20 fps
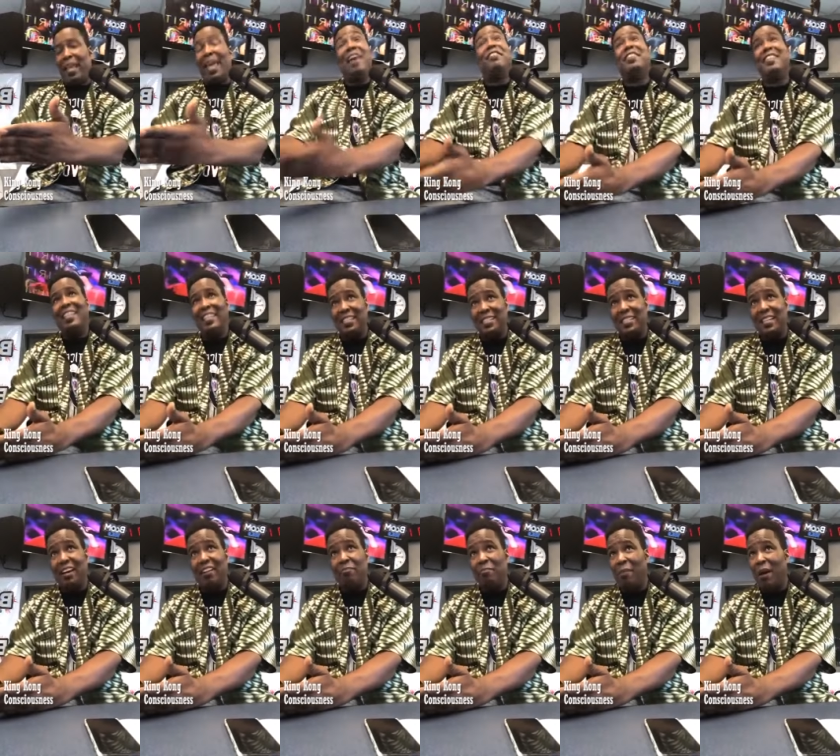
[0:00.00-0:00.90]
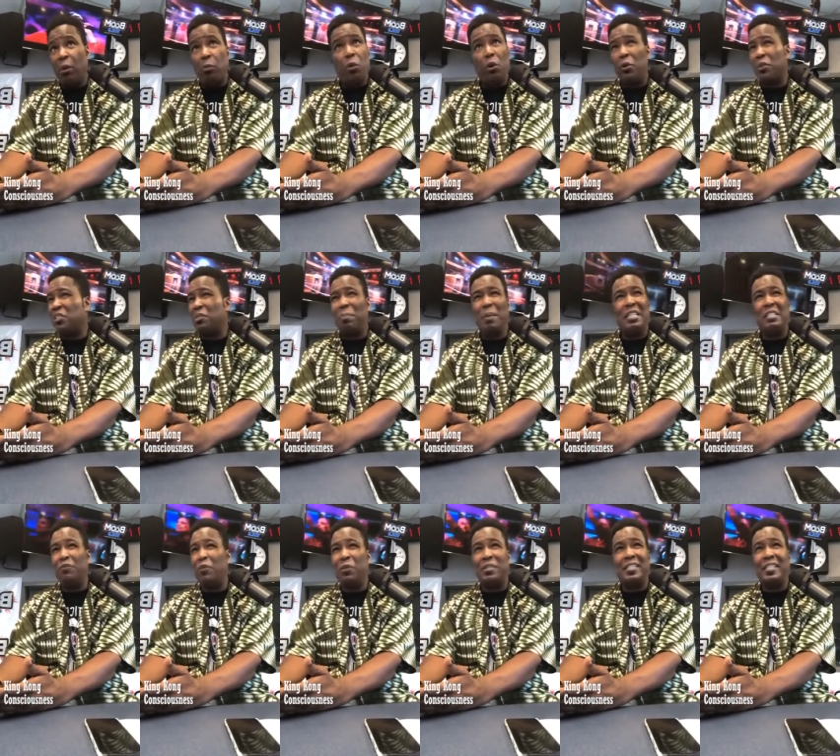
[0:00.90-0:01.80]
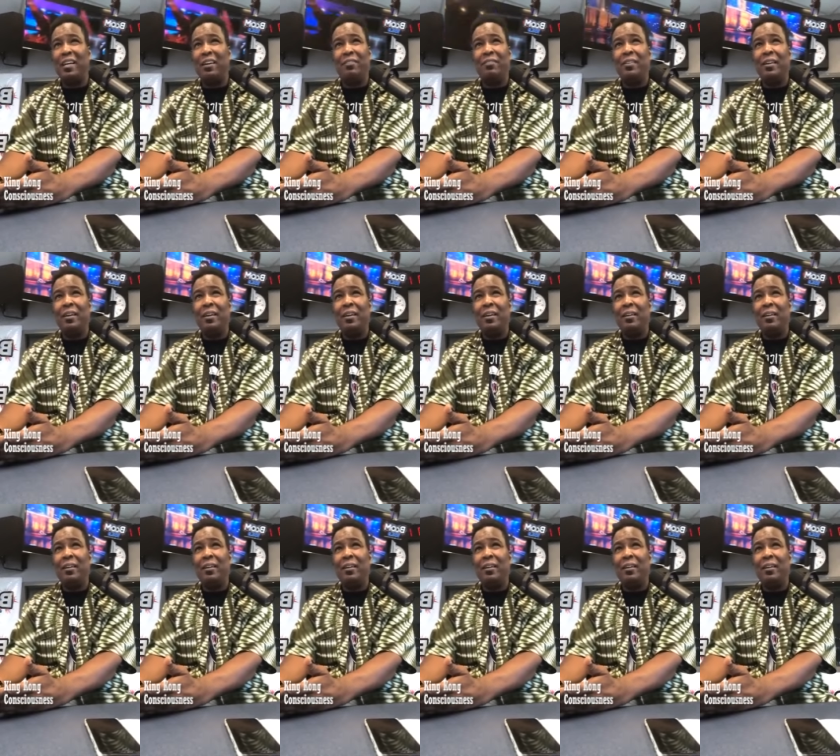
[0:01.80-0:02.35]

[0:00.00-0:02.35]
evidence of my work speaks for itself.